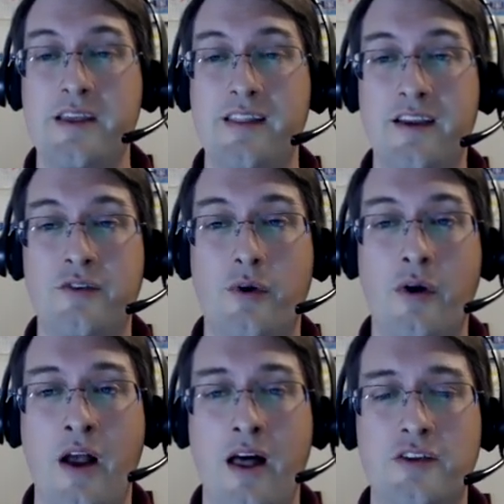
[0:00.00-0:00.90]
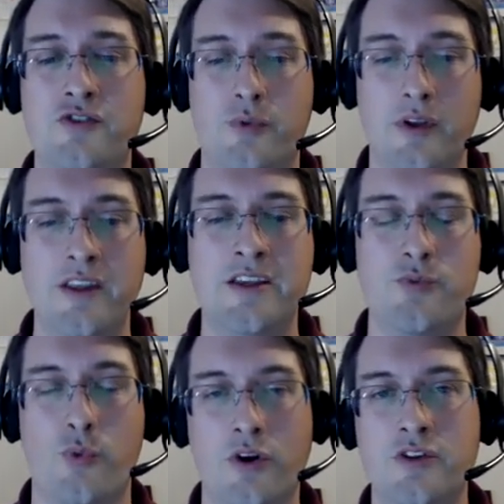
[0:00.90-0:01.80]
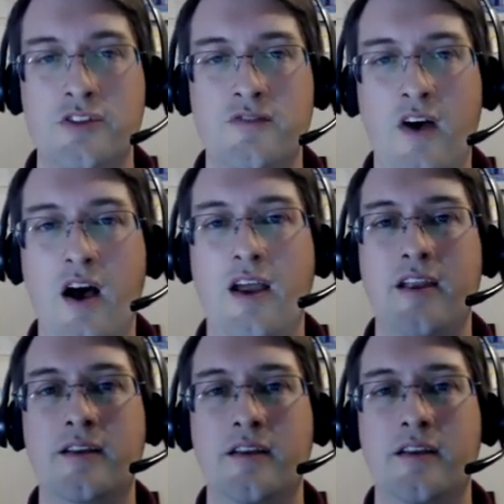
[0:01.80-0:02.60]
the Electoral College really has worked just fine.